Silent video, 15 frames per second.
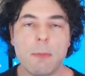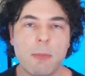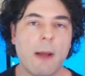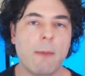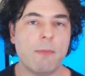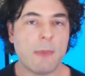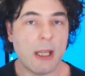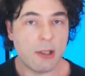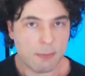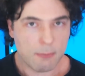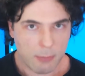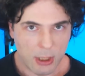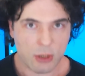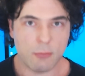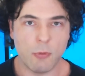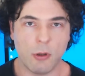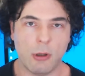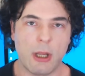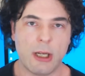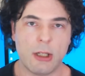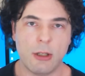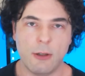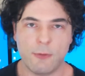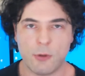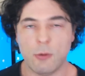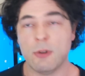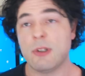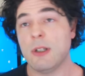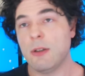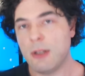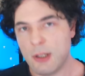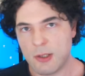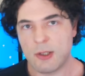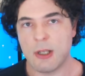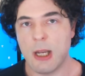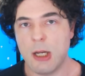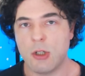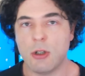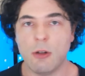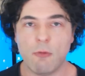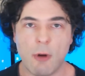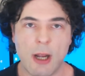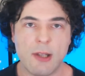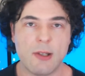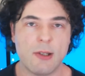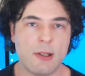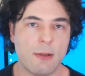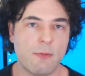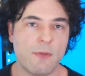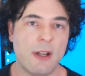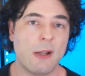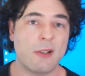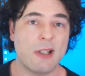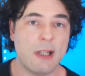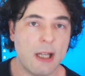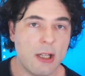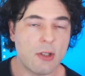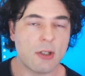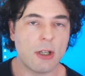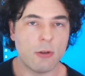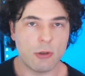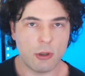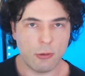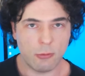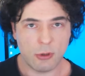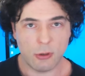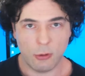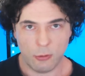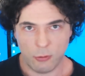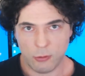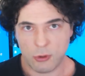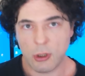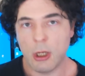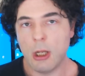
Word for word: but it's much more likely, of course, at this stage that Ryzen 7000 is scheduled to launch